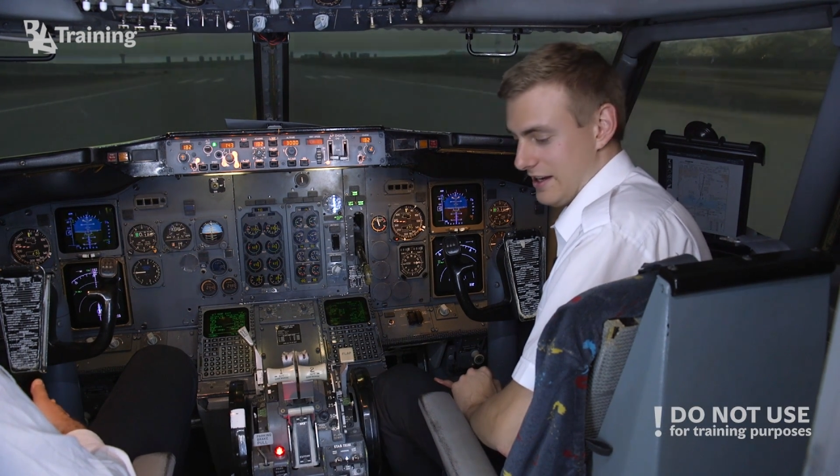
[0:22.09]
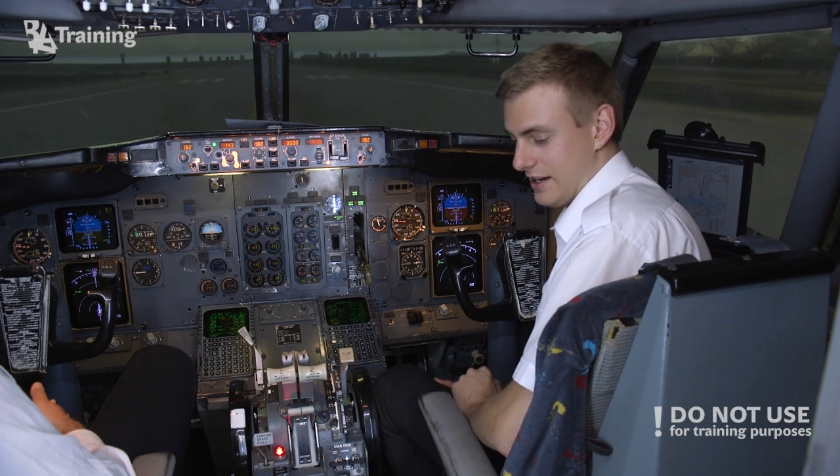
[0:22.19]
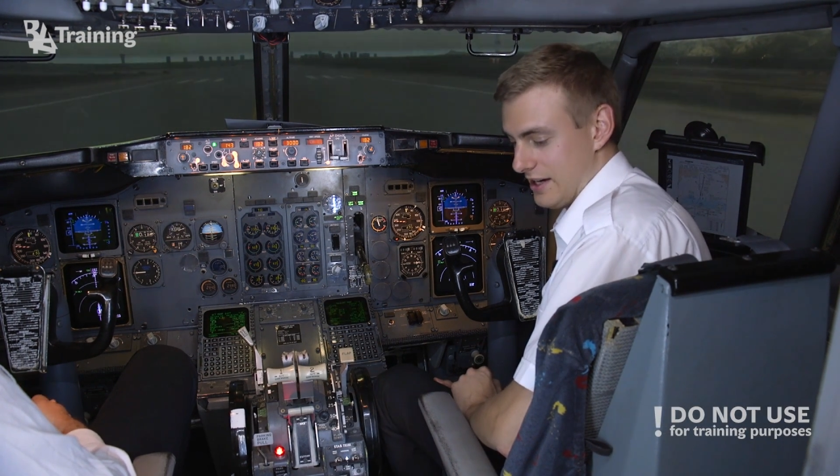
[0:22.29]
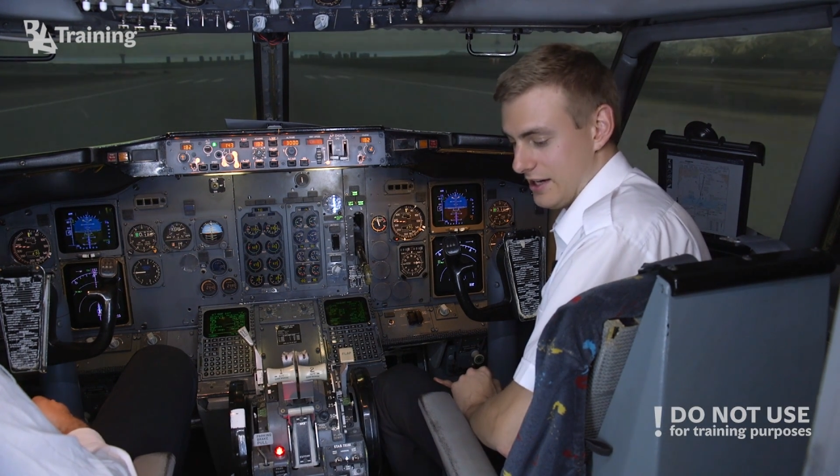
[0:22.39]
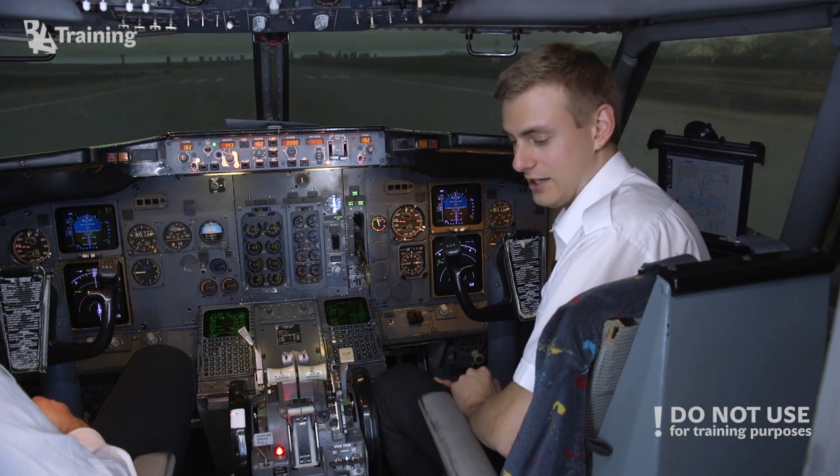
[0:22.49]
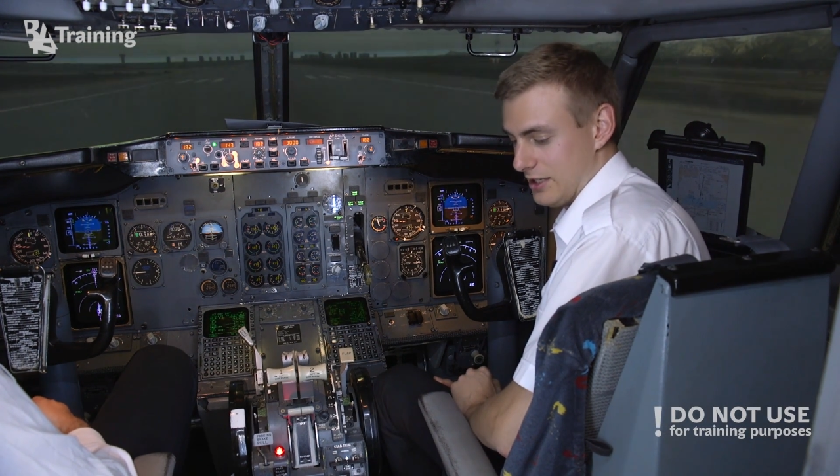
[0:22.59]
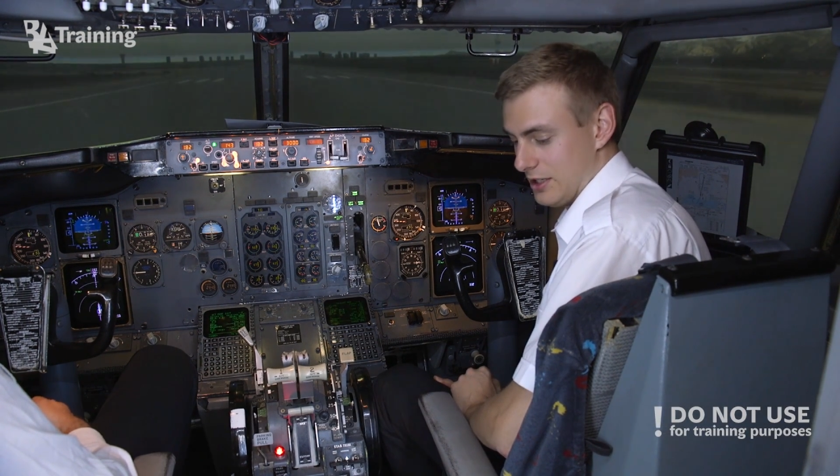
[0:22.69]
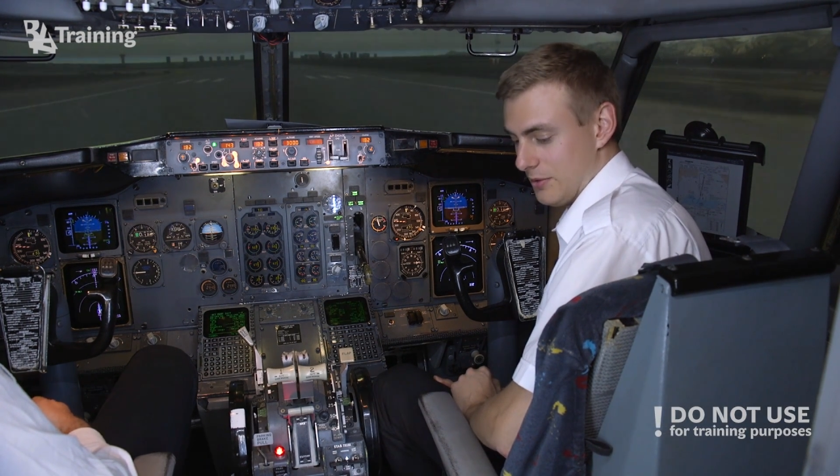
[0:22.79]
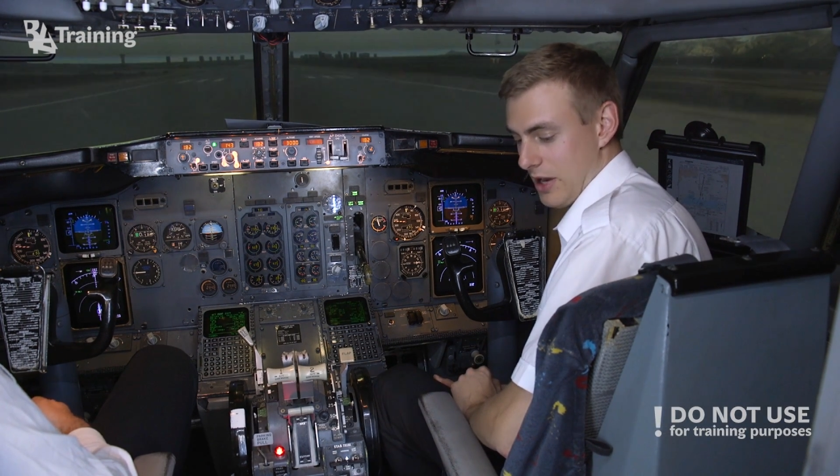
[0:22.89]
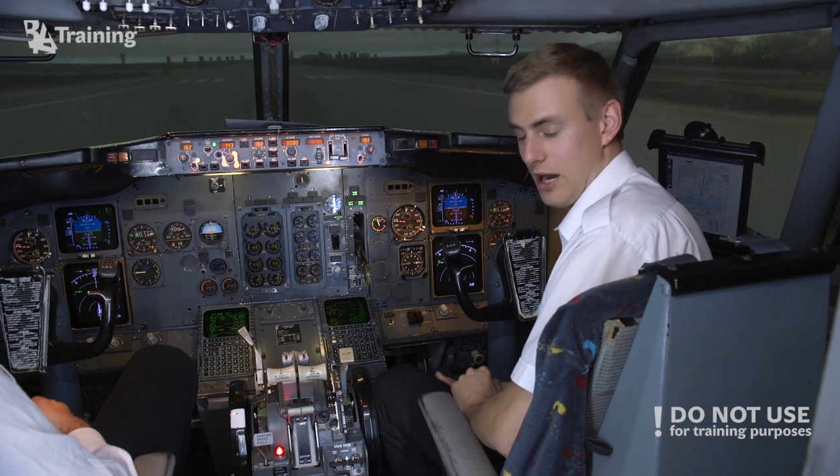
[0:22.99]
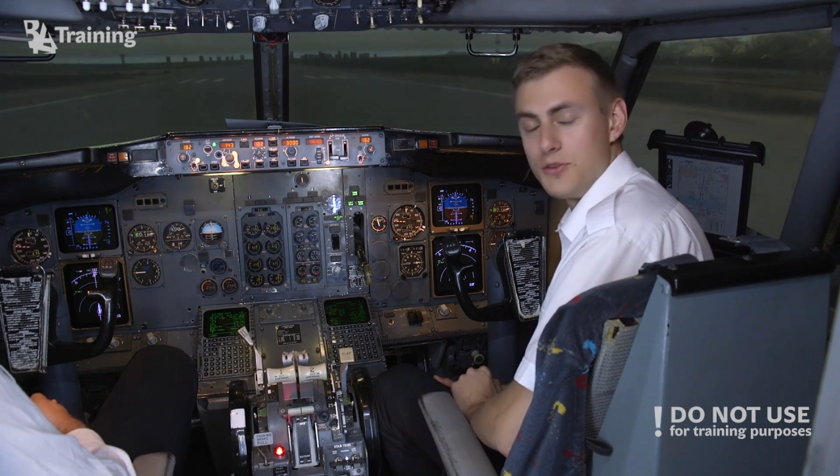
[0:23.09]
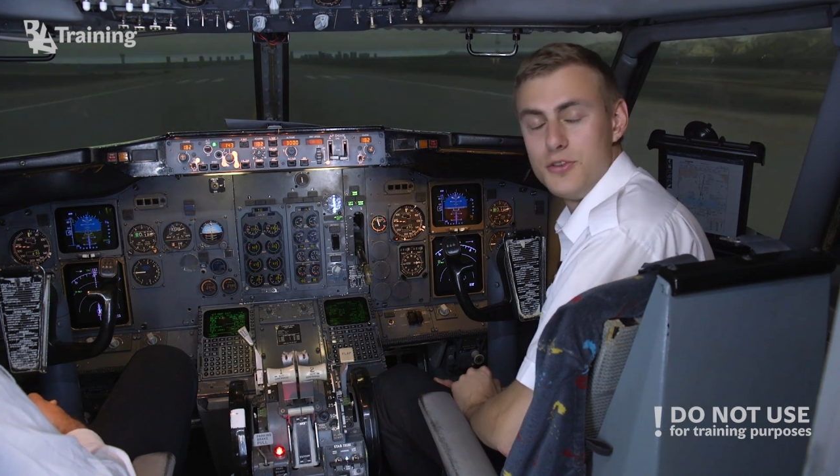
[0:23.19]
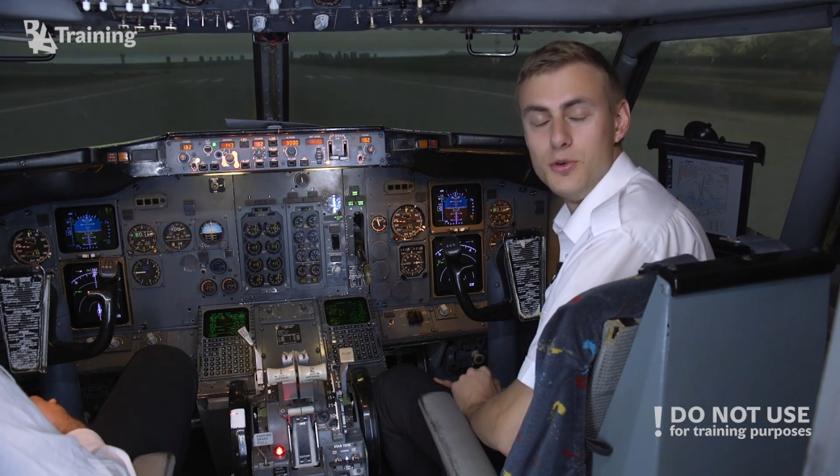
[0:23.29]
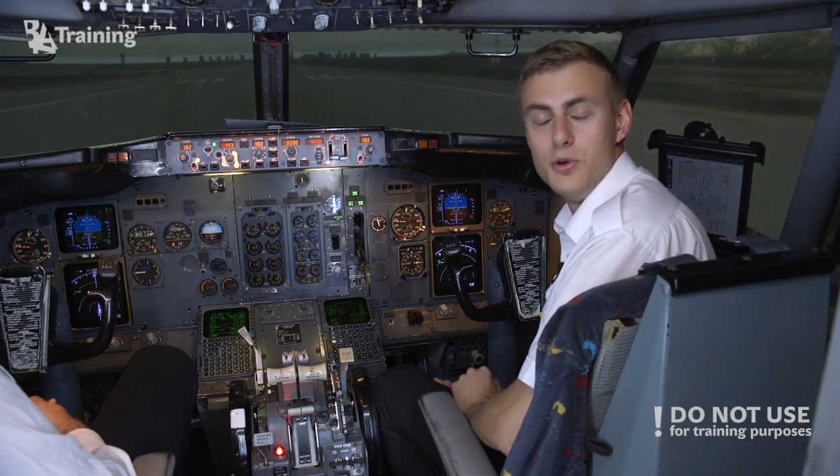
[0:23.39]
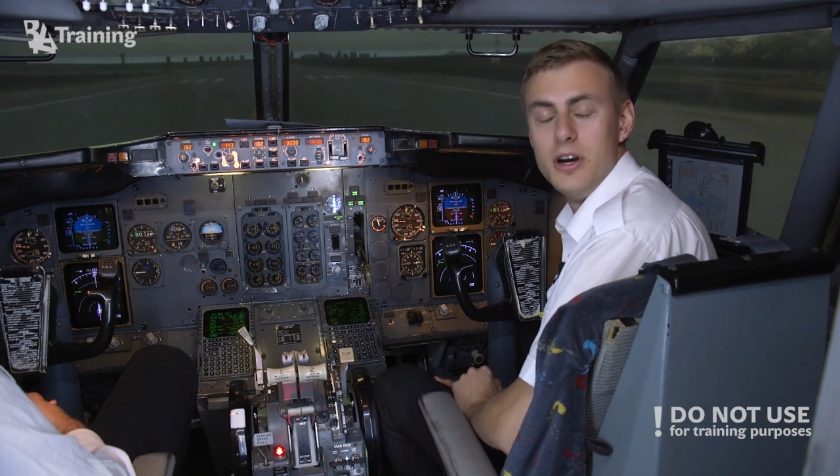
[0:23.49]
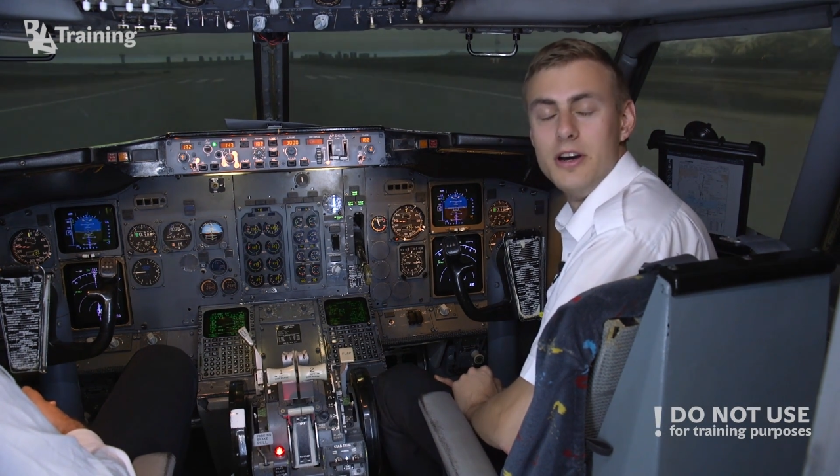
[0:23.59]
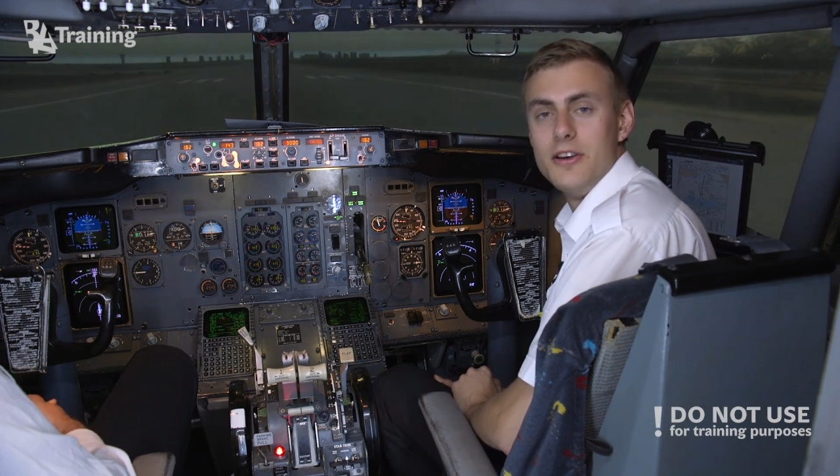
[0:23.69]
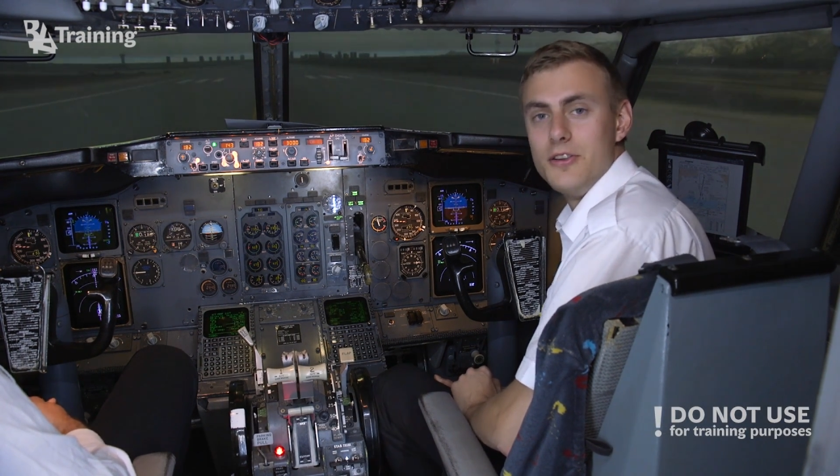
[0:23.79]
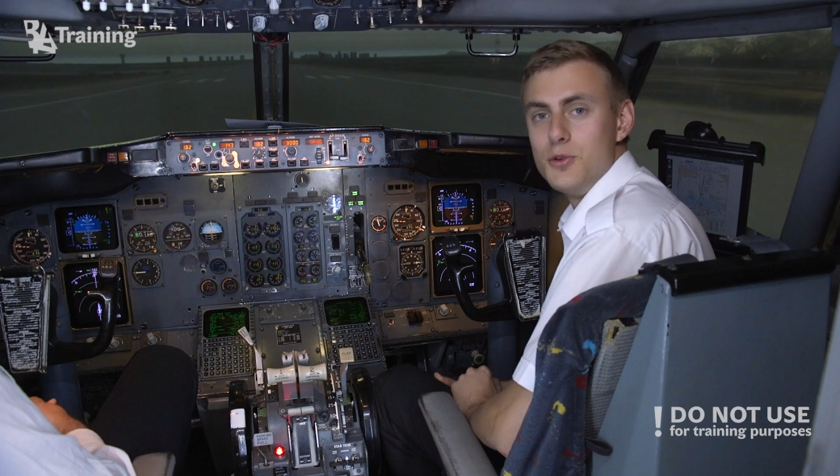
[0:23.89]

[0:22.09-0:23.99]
um, how to uh,